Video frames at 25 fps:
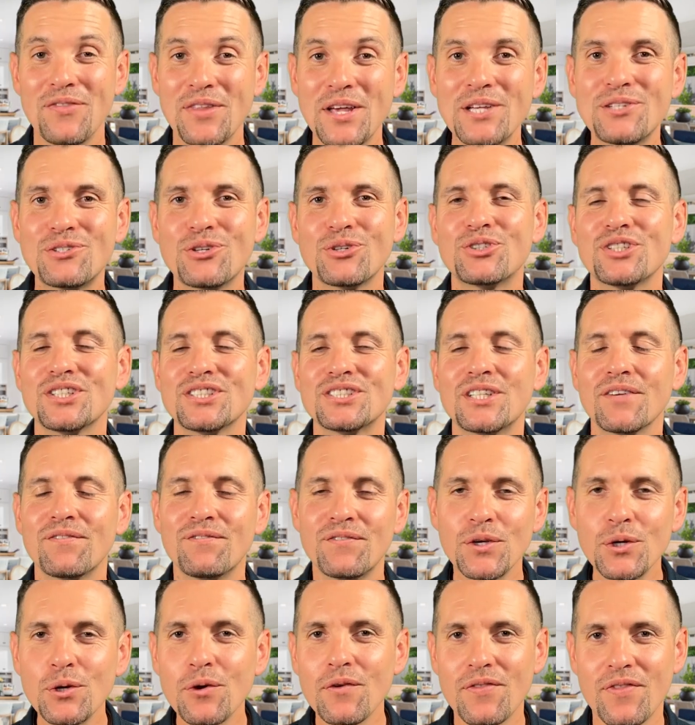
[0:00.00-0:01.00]
These are just a
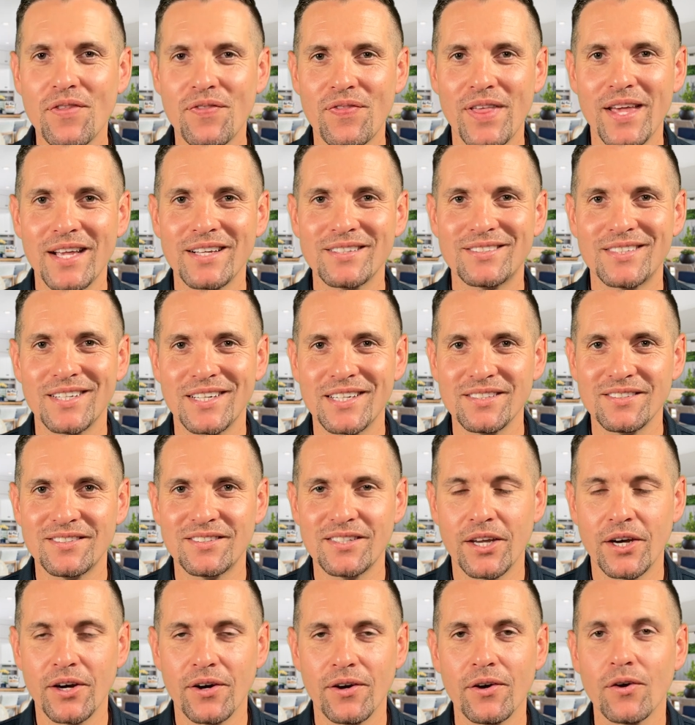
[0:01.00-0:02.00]
few of the things to
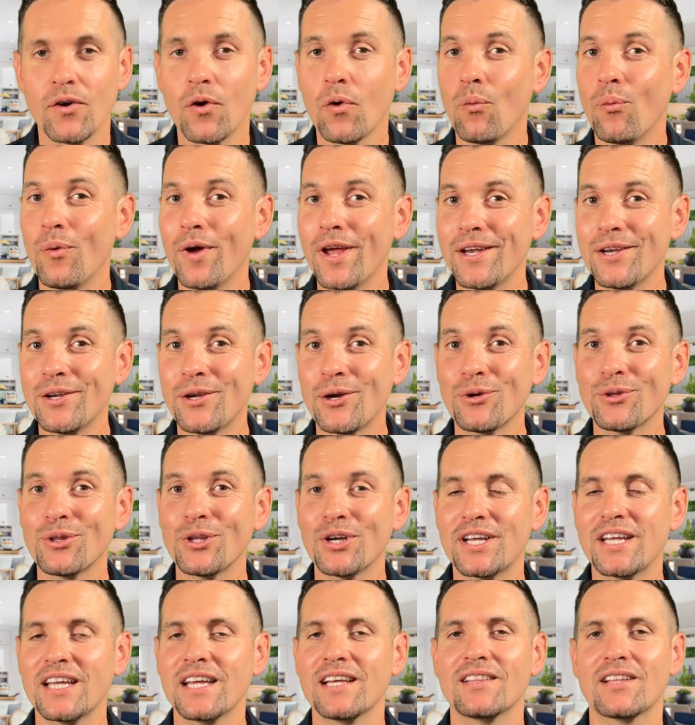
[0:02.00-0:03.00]
consider when you're
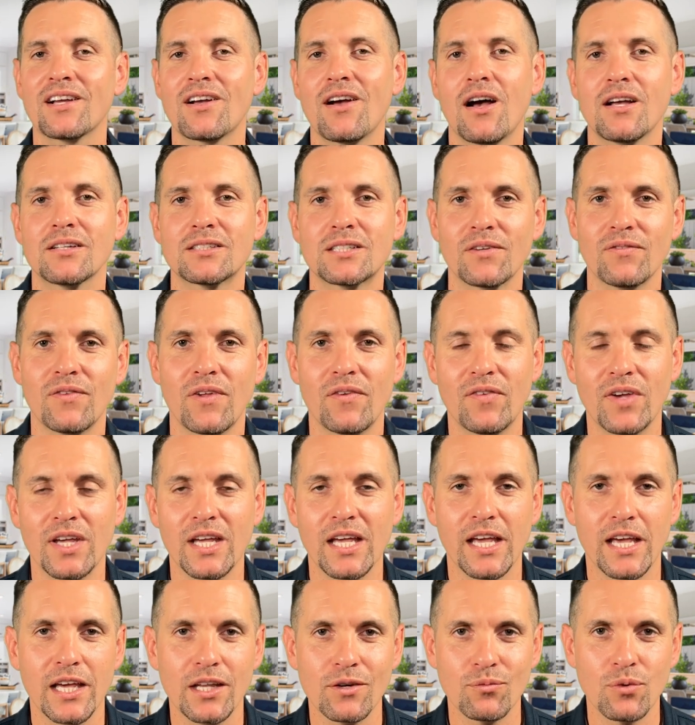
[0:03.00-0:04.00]
looking at the cost of
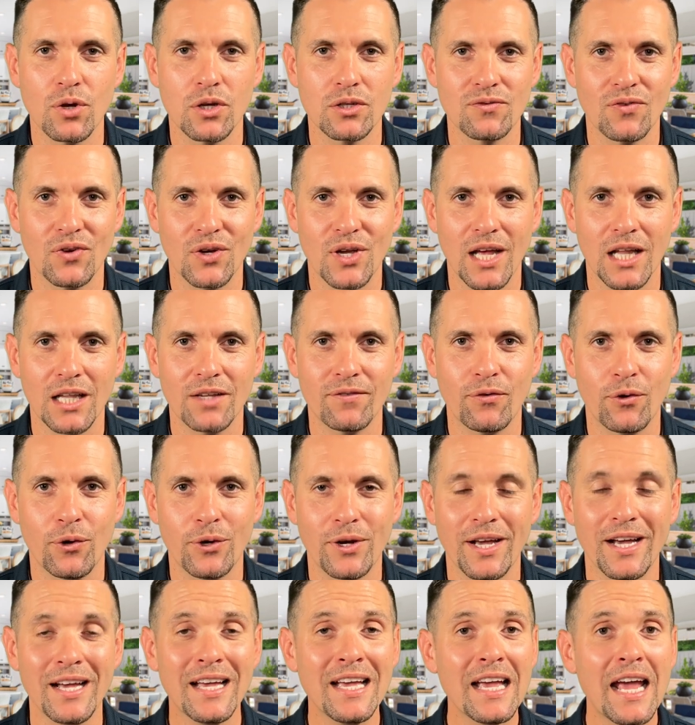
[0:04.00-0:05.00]
living in Roseville,
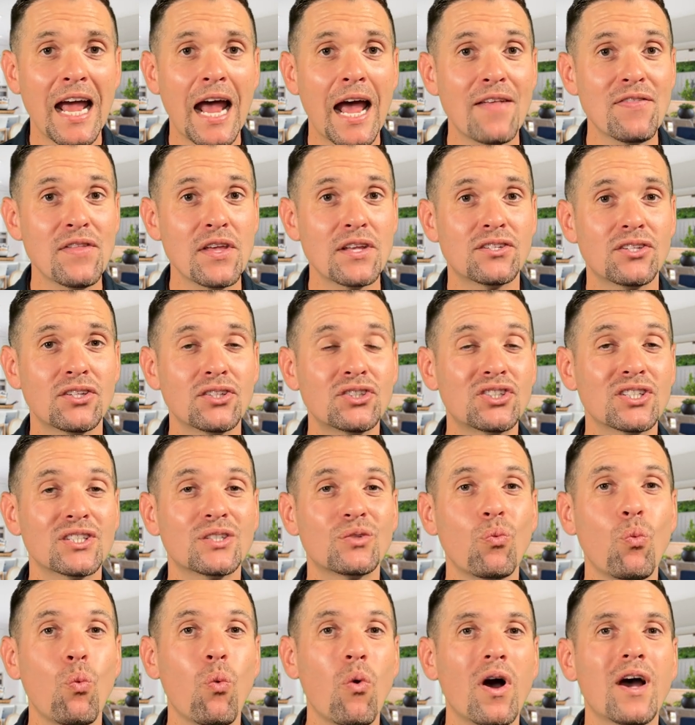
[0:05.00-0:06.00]
California. And this is
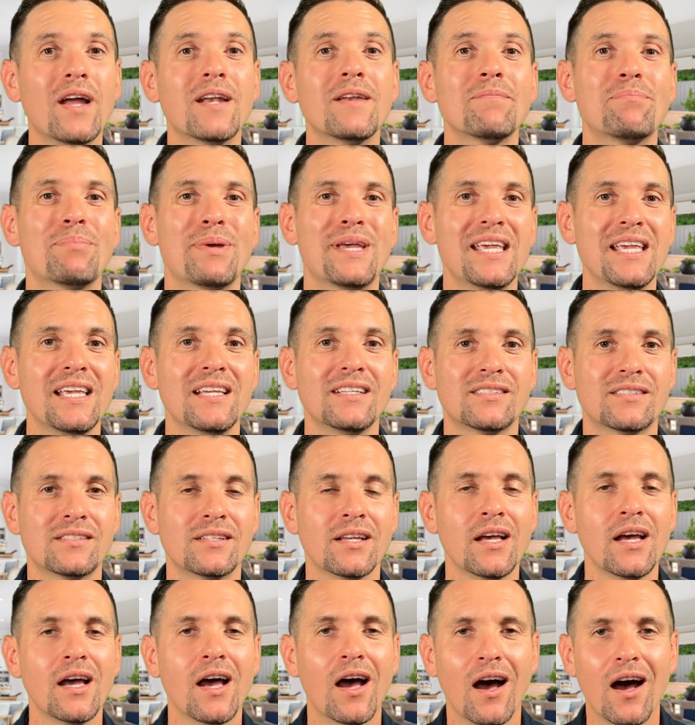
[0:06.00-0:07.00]
just one piece
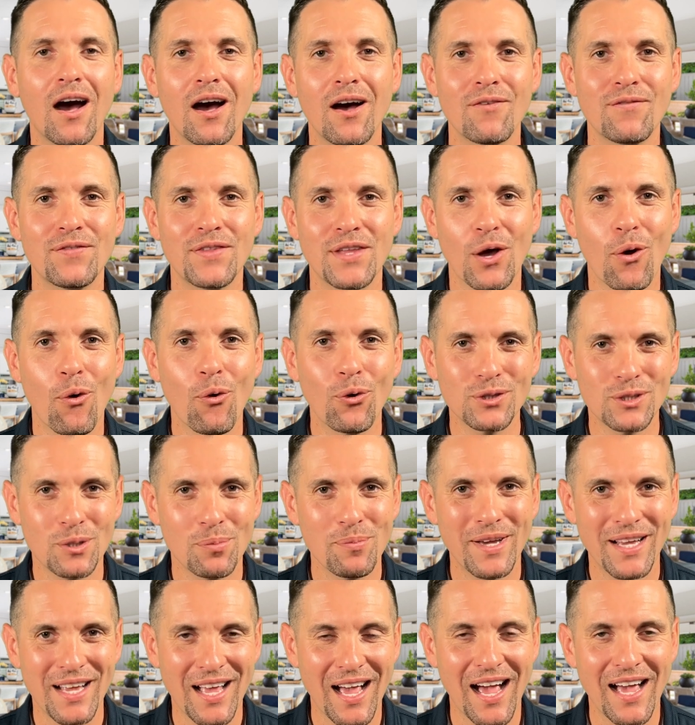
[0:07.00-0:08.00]
of the
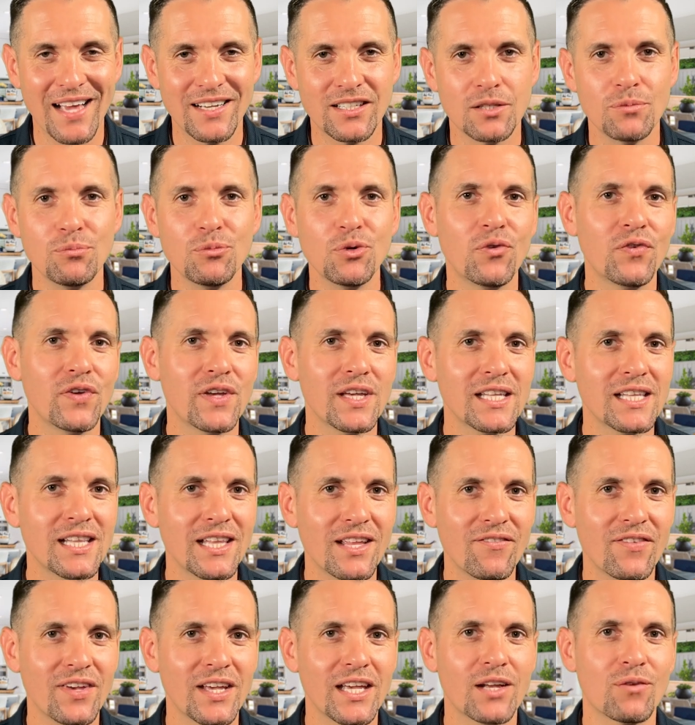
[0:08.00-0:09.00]
ultimate guide to moving and
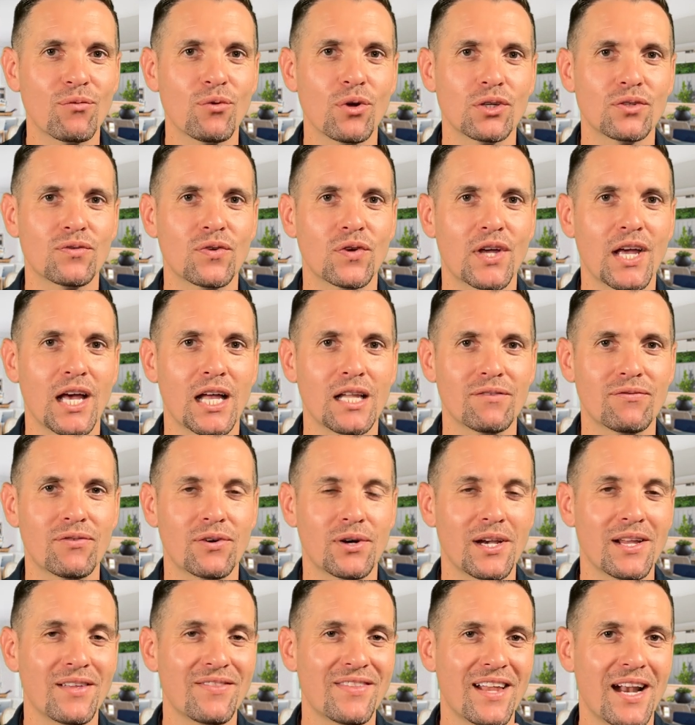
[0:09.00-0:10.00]
living in Roseville,
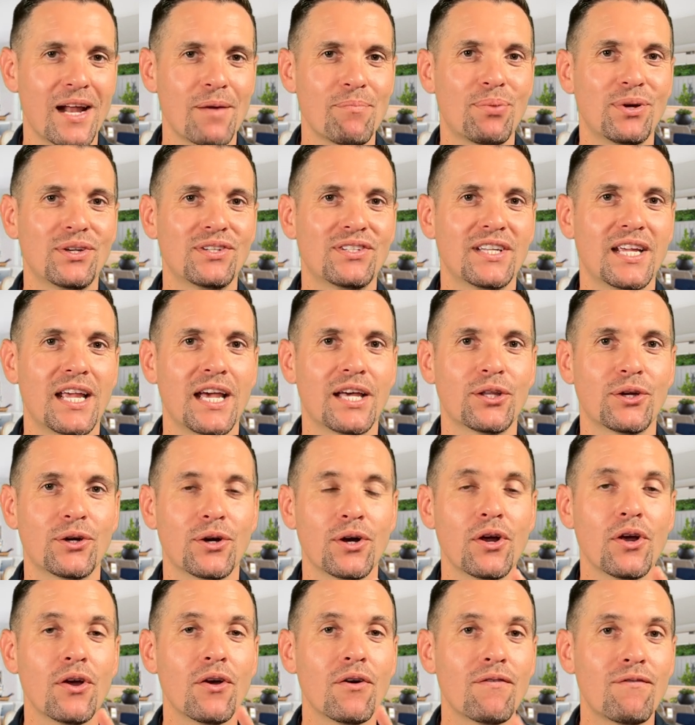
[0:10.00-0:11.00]
California that I put
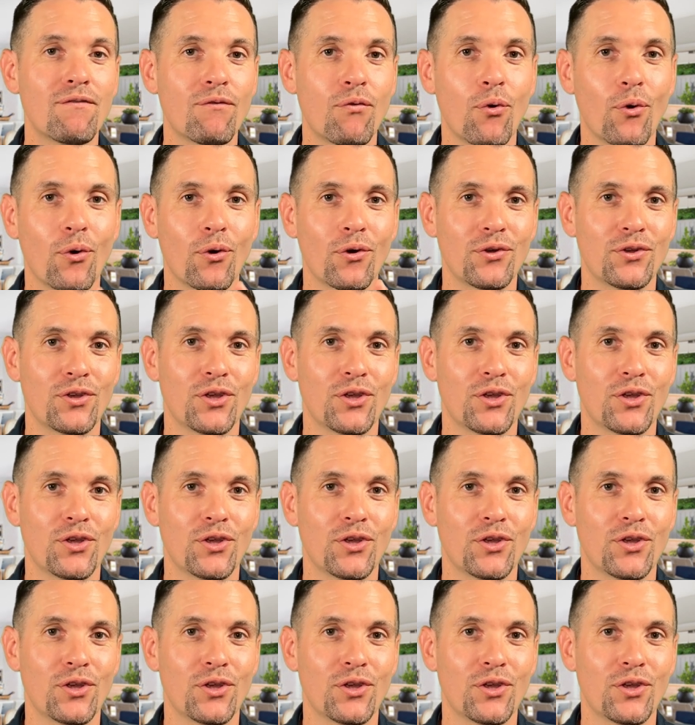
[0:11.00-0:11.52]
together for